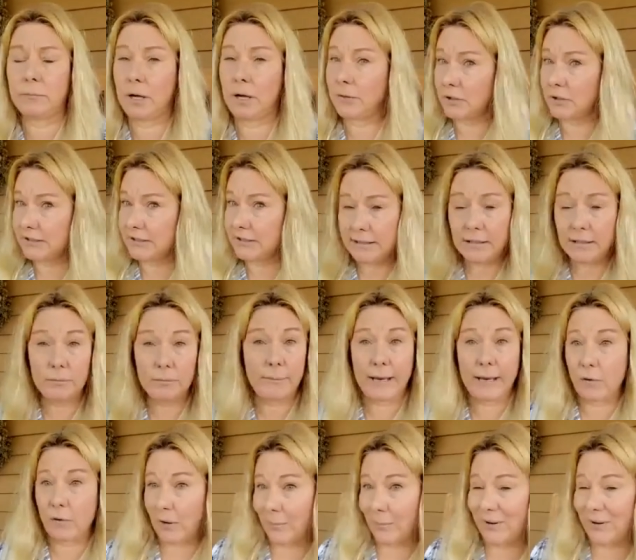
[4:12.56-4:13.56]
mother did and
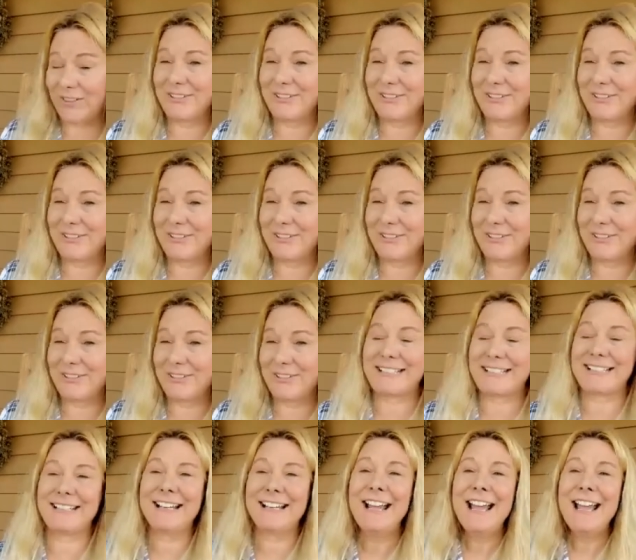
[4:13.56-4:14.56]
my grandmother
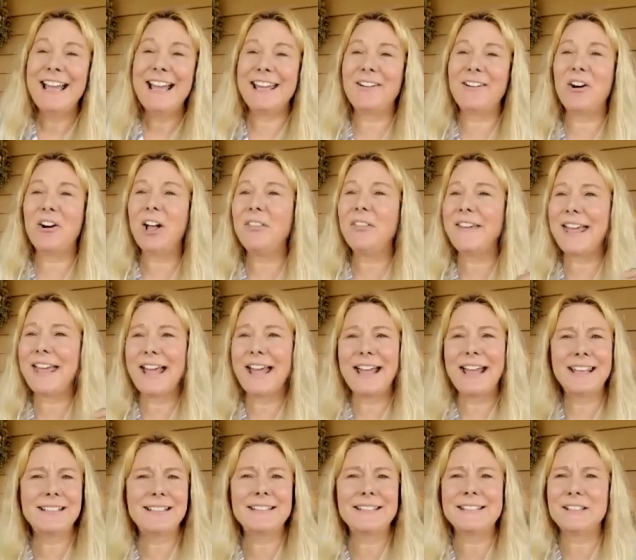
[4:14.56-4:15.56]
did, and all
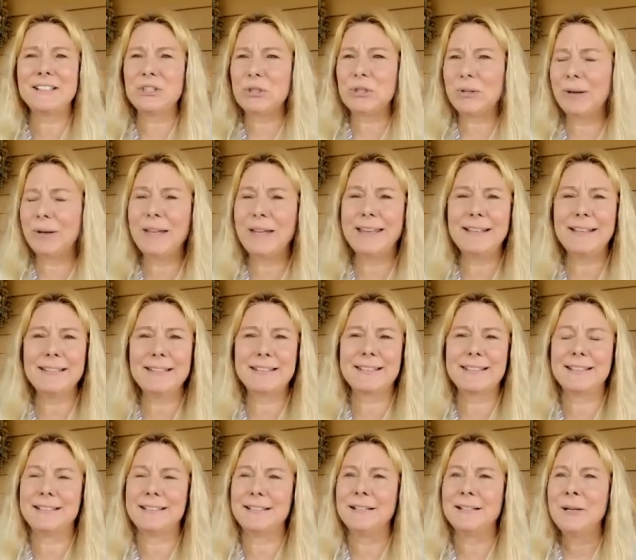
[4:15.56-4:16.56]
ends and trimmings
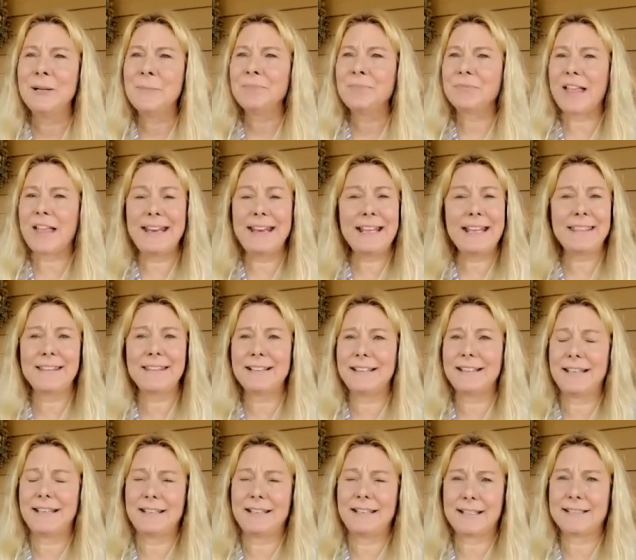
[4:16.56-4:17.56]
and anything
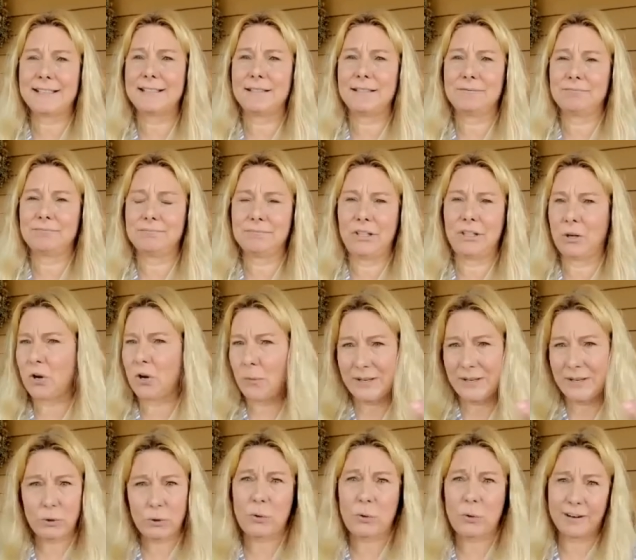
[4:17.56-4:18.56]
that doesn't go
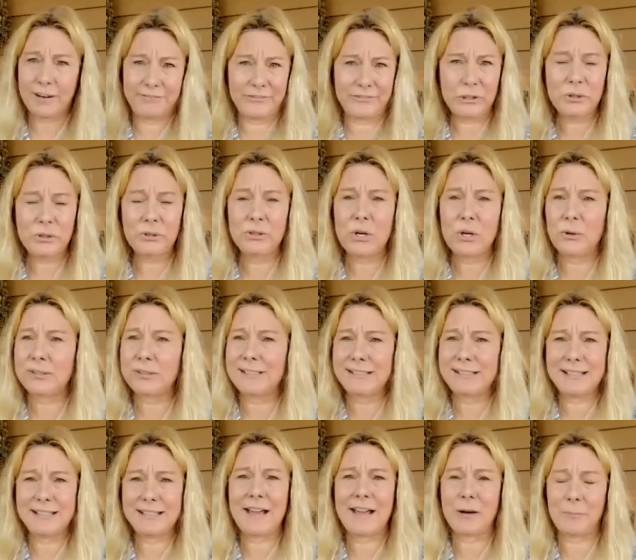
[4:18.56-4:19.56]
into our food goes
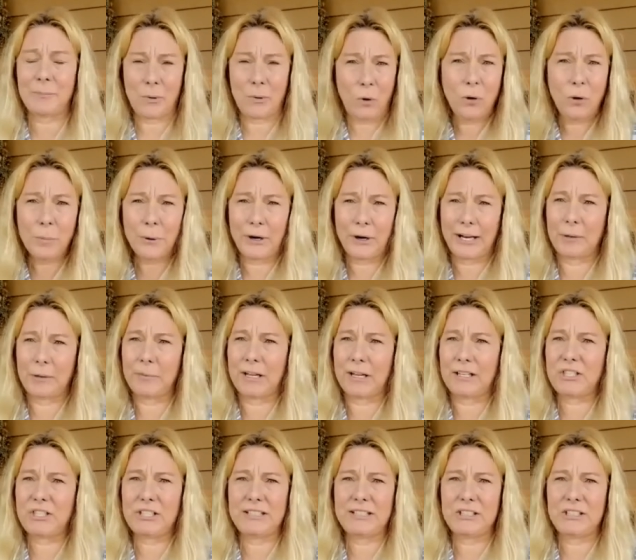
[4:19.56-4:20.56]
into that bowl pretty
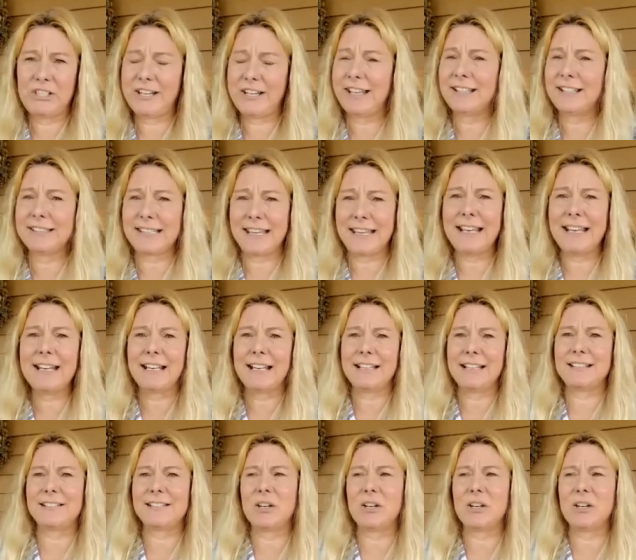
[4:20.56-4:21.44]
much, and the chickens eat it.